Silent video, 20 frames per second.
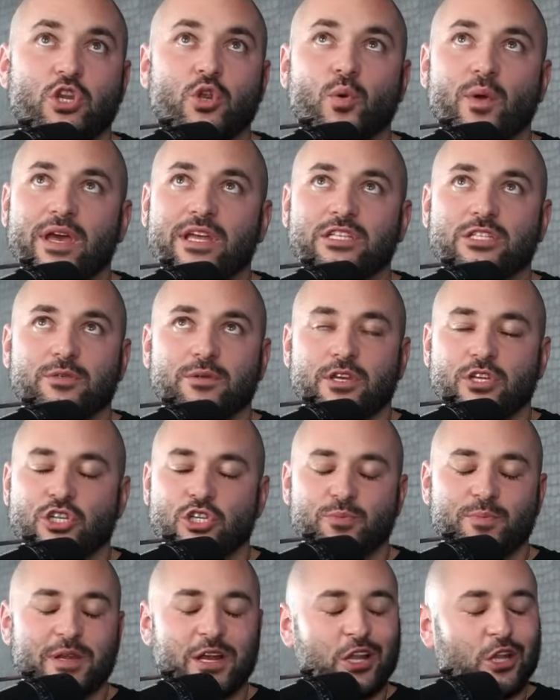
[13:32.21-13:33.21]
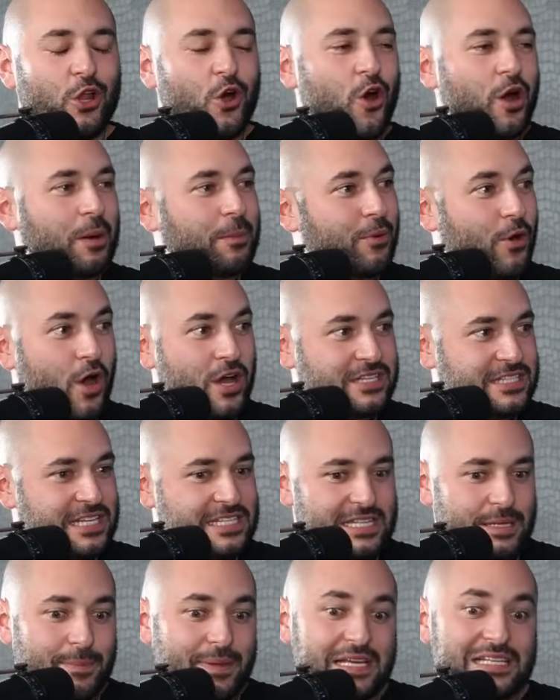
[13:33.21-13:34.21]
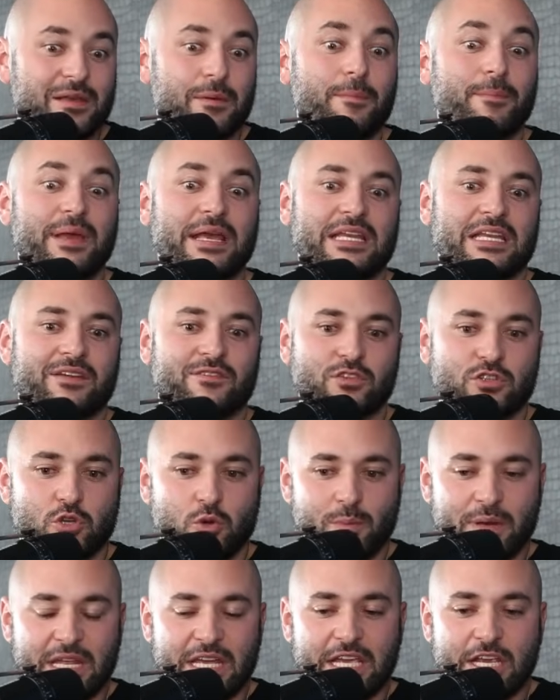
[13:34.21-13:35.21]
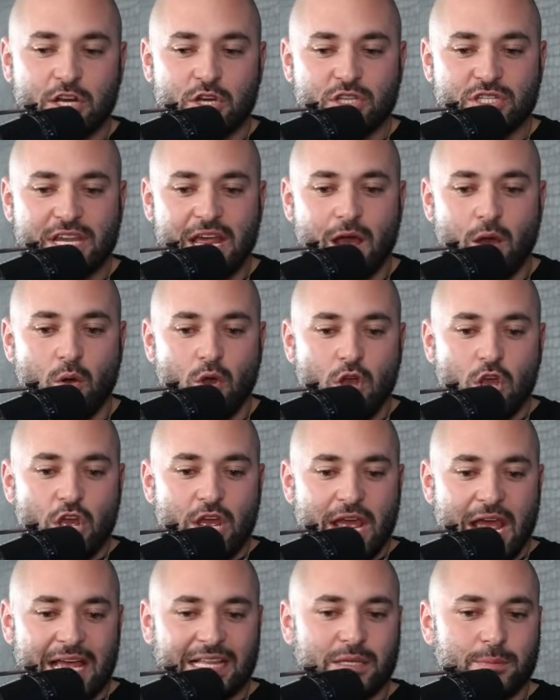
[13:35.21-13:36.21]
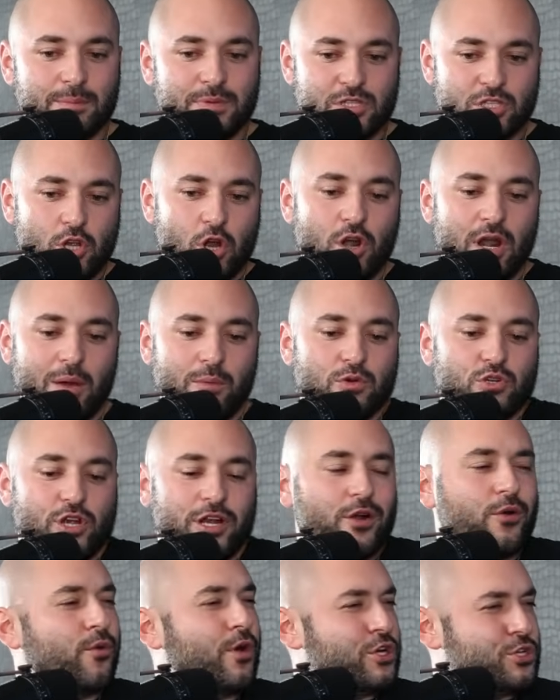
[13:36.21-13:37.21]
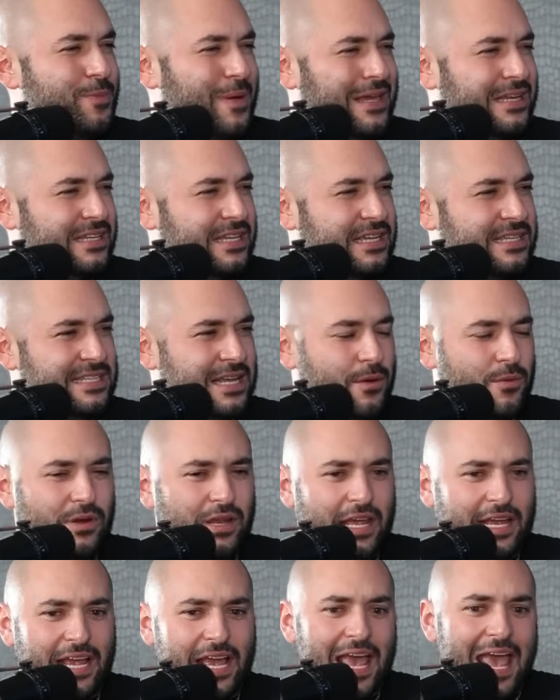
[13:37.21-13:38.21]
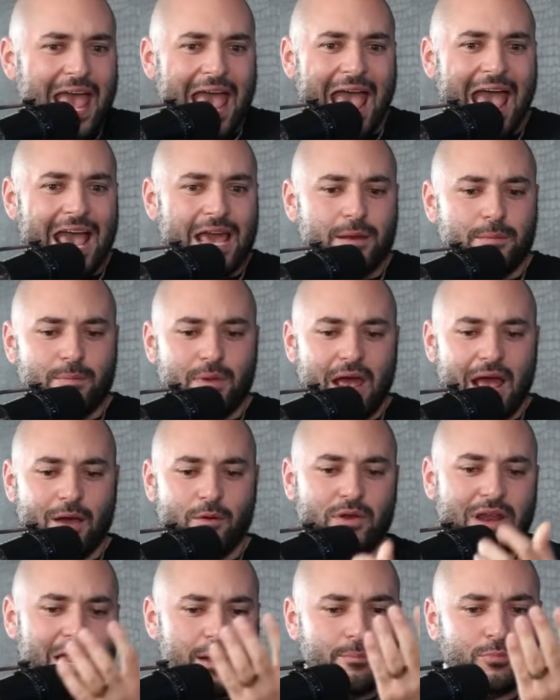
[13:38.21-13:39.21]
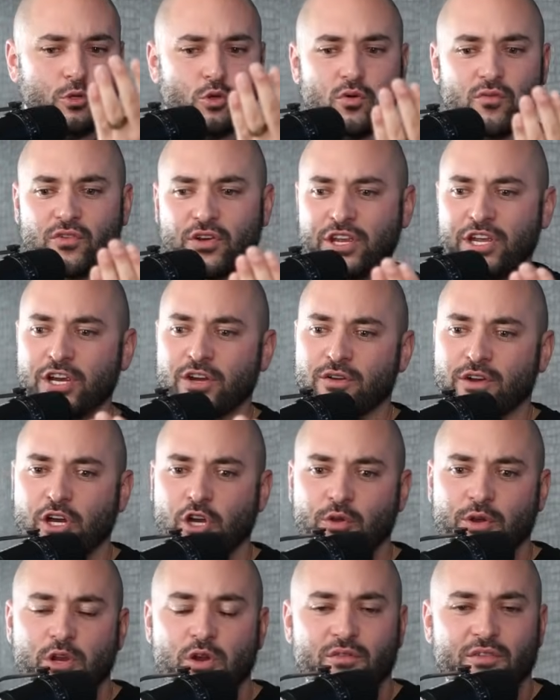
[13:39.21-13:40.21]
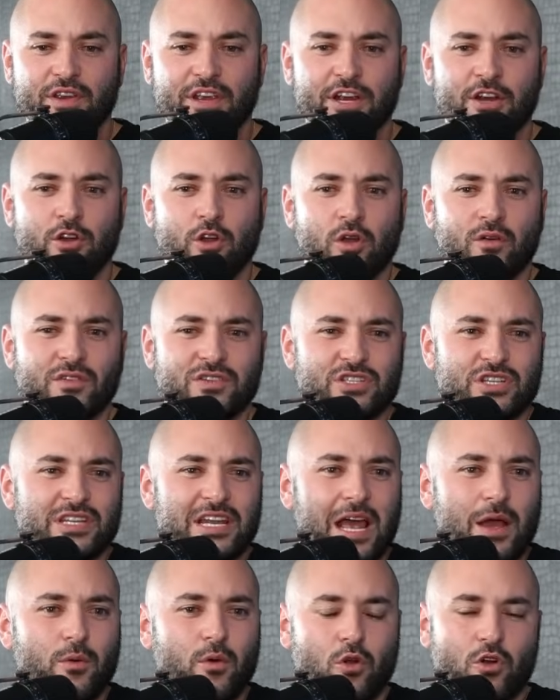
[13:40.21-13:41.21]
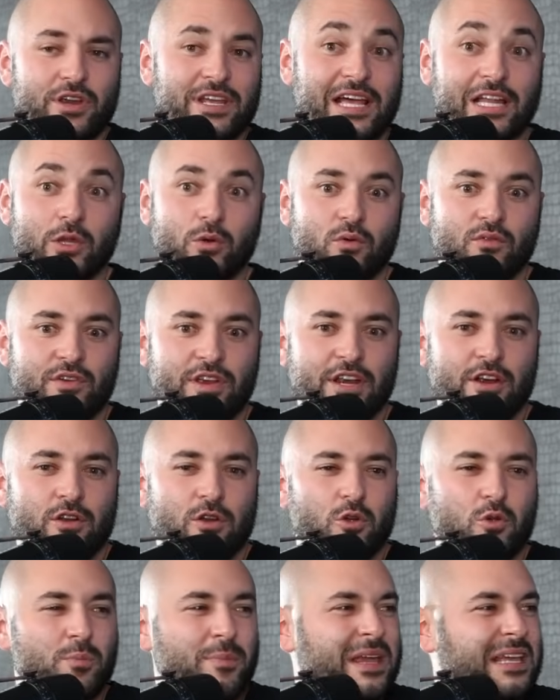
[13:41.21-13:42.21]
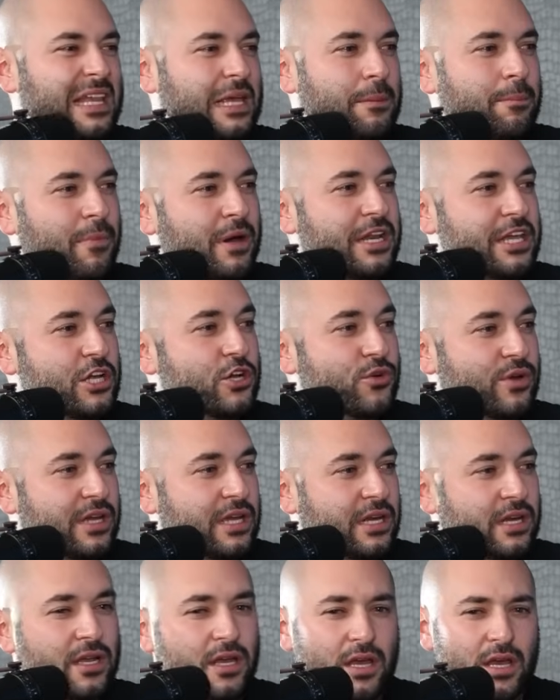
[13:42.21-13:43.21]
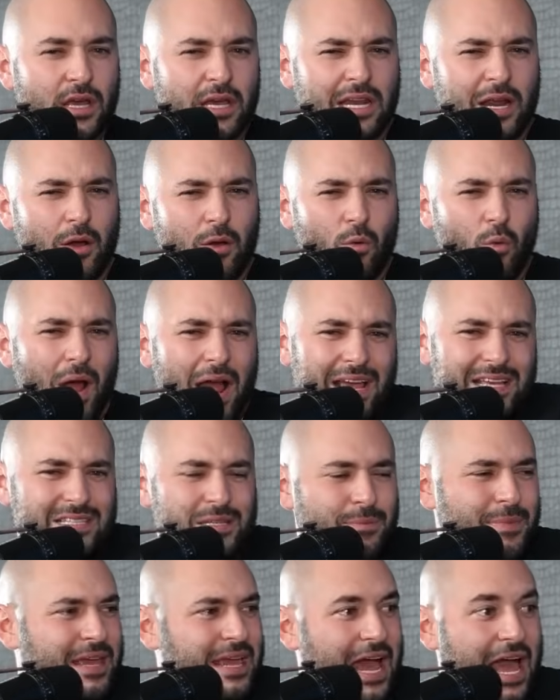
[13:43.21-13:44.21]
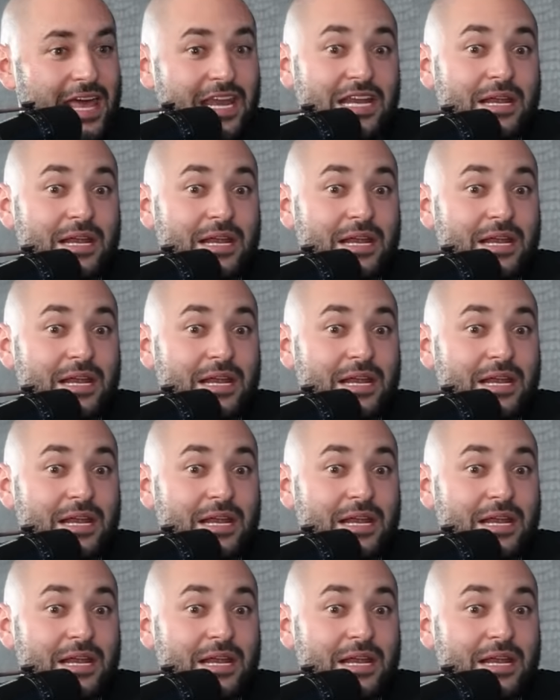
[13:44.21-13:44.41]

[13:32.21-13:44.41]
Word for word: You know, it's just been a long process, like, because I've been painting for so many years now. At the start, I would try to rush paintings. I would add blue over here and green over here, and all of a sudden, or yellow over here, and it would make like muddy green. Now, why is it made?